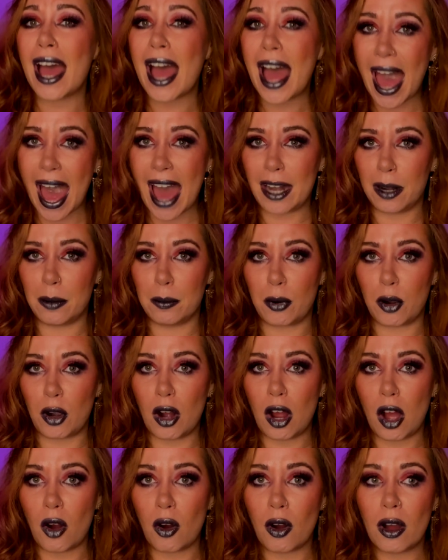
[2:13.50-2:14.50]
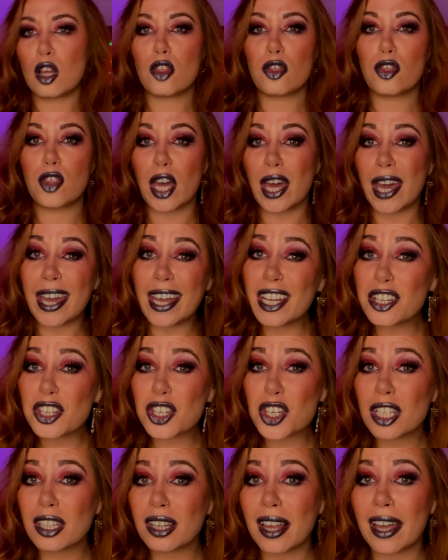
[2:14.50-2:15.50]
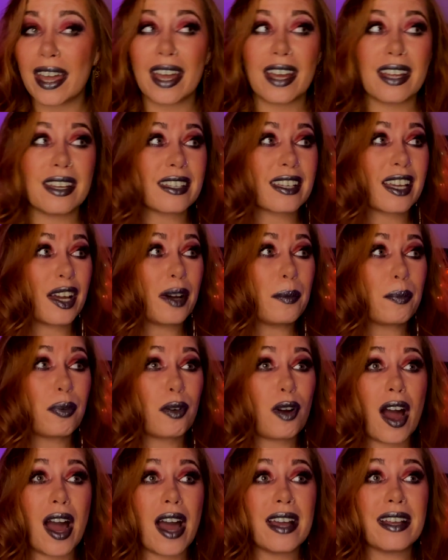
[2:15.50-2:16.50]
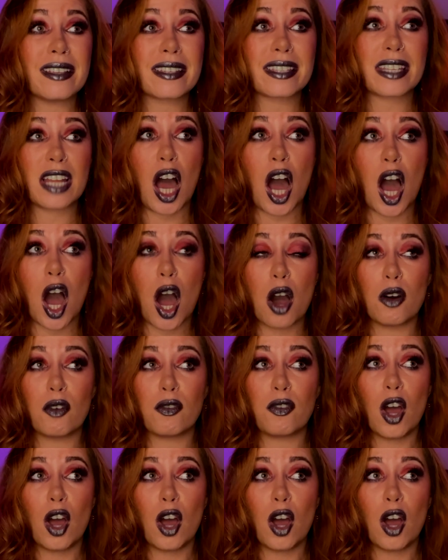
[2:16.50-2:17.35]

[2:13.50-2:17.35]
Edinburgh, the ancient land comprised of